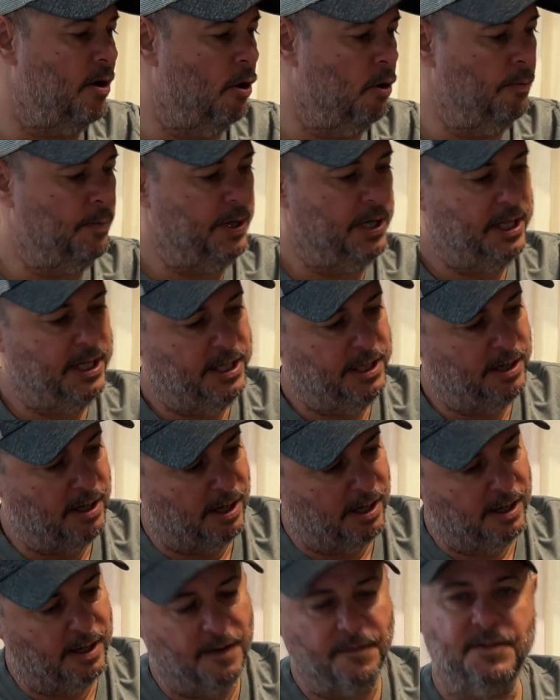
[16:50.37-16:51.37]
opening
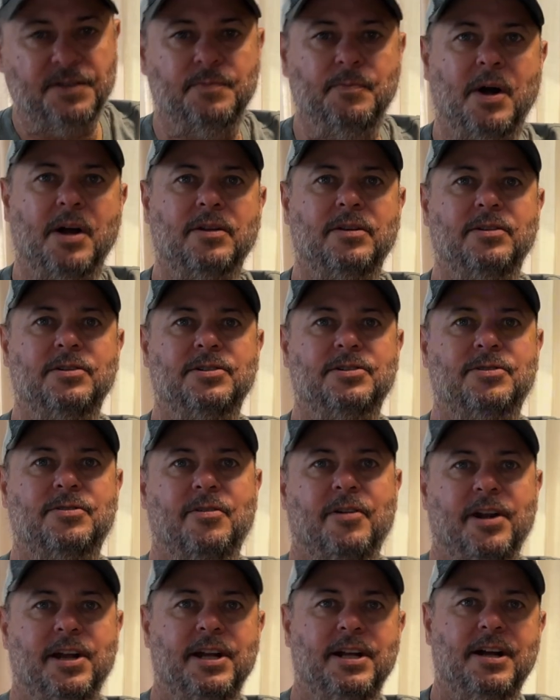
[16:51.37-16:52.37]
of Smuggler's
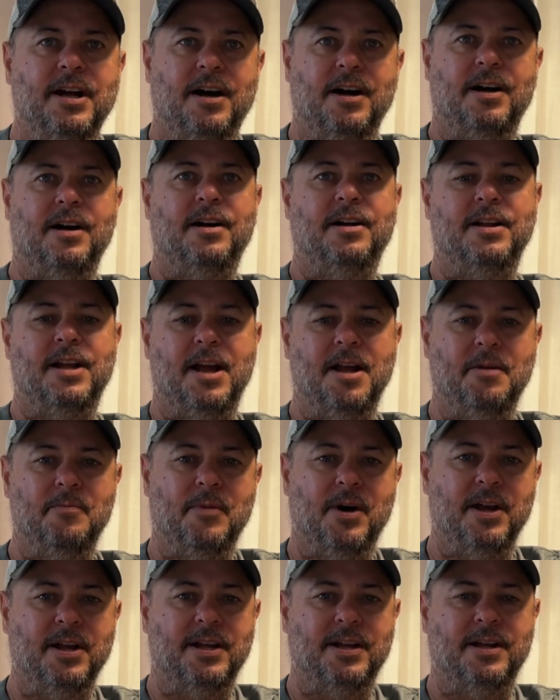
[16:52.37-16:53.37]
Crate on Hey
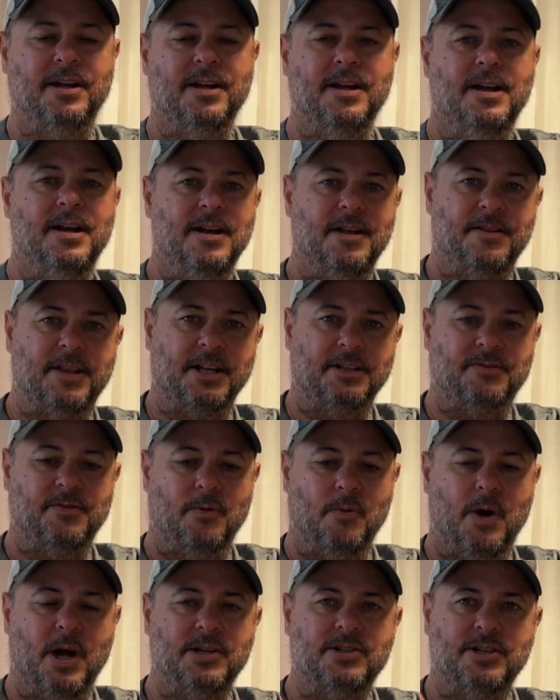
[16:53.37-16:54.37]
Mike. Thanks
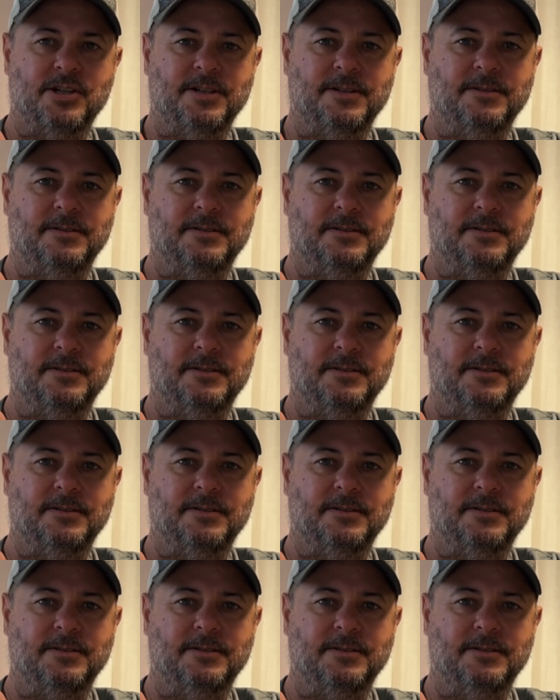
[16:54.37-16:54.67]
for watching.